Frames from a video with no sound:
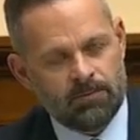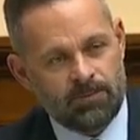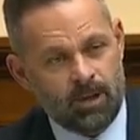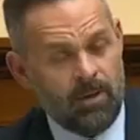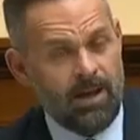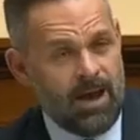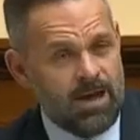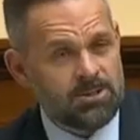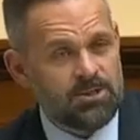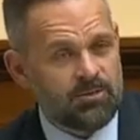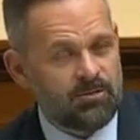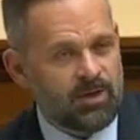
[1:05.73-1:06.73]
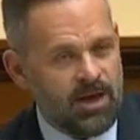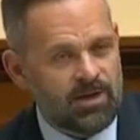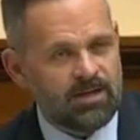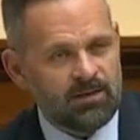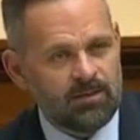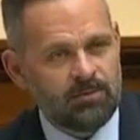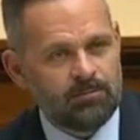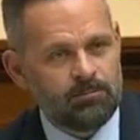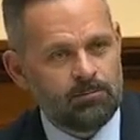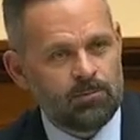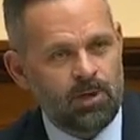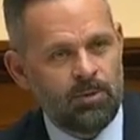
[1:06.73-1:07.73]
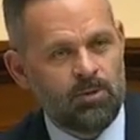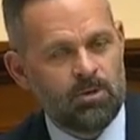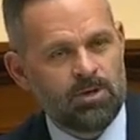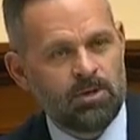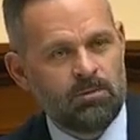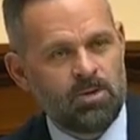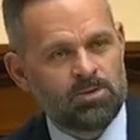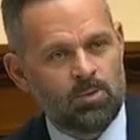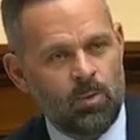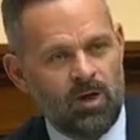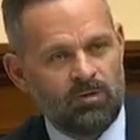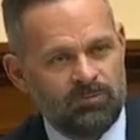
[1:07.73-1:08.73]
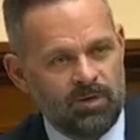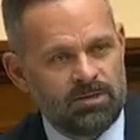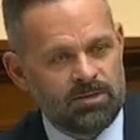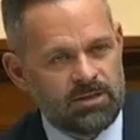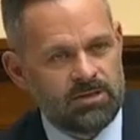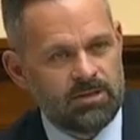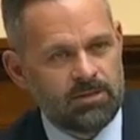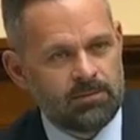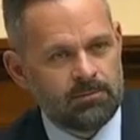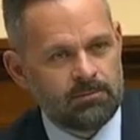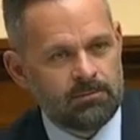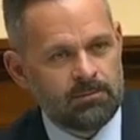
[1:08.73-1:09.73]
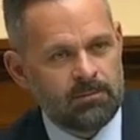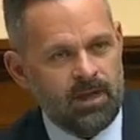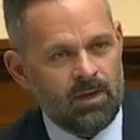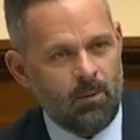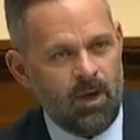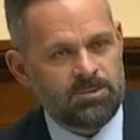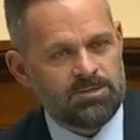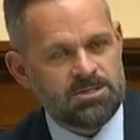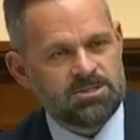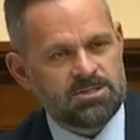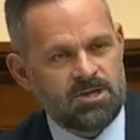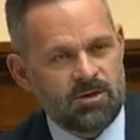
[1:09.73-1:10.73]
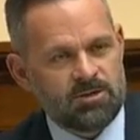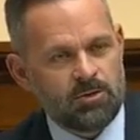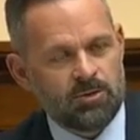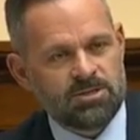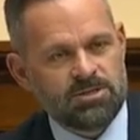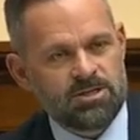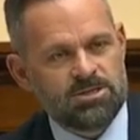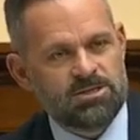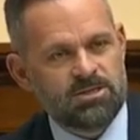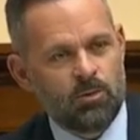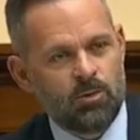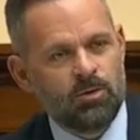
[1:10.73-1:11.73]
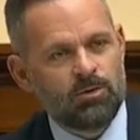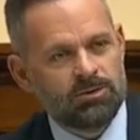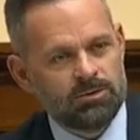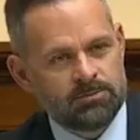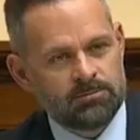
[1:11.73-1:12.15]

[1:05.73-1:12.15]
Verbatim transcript: thereby actually creating probably one of the most well-funded and well-positioned terrorist organizations in the world,